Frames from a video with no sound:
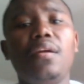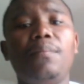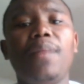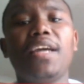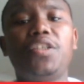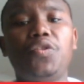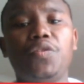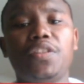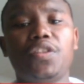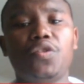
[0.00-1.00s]
black
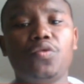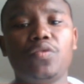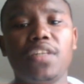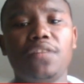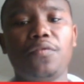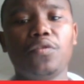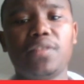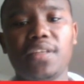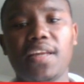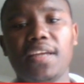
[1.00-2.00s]
chooses to reinforce the
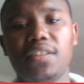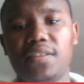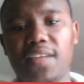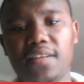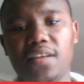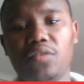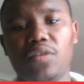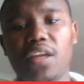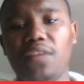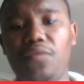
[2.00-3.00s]
knight, saying that, okay,
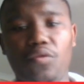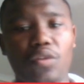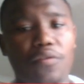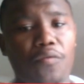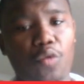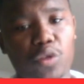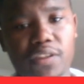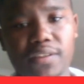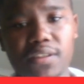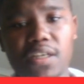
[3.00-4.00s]
if you're going to
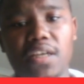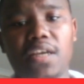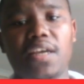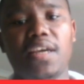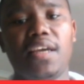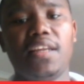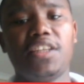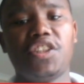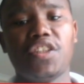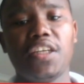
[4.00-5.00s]
force an
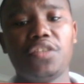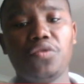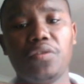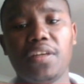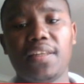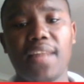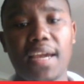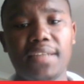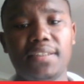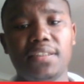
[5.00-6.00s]
exchange on that
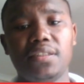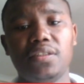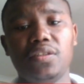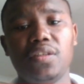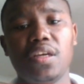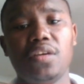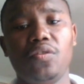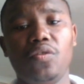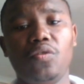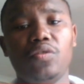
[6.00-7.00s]
knight,
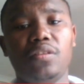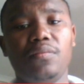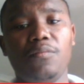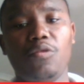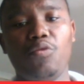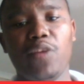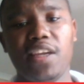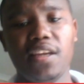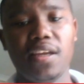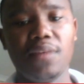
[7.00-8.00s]
you know,
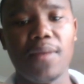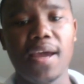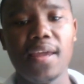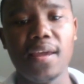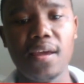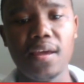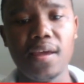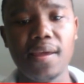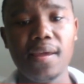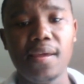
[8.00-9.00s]
weakening
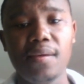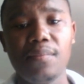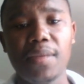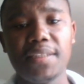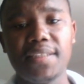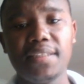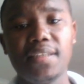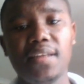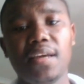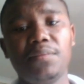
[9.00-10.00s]
my center
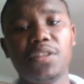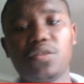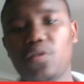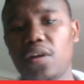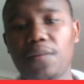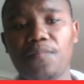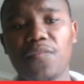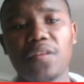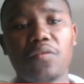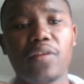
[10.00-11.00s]
there. I'm just gonna
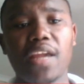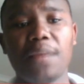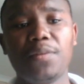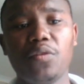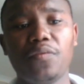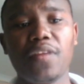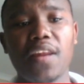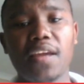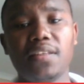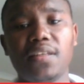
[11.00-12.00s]
recapture with the
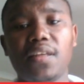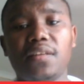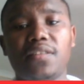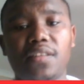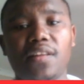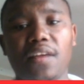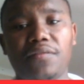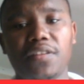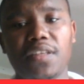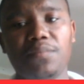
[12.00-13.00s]
knight and then still have the
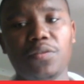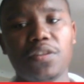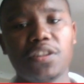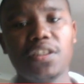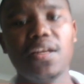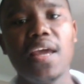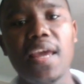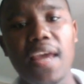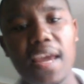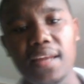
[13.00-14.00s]
same position.
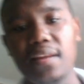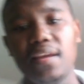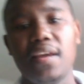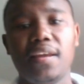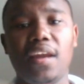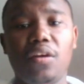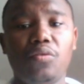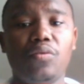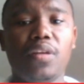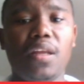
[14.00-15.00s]
And now
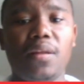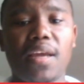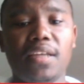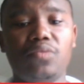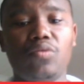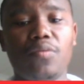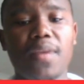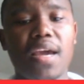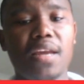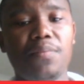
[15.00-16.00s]
the knight will be
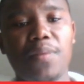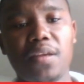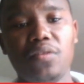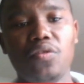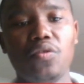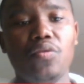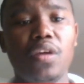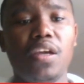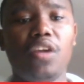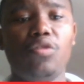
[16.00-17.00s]
unpinned,
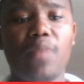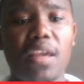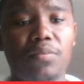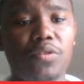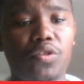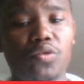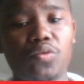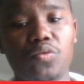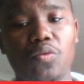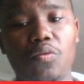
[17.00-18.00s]
it'll be able to
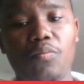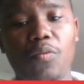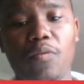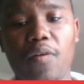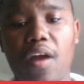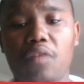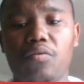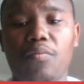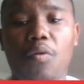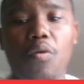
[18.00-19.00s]
move around
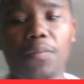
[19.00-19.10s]
more,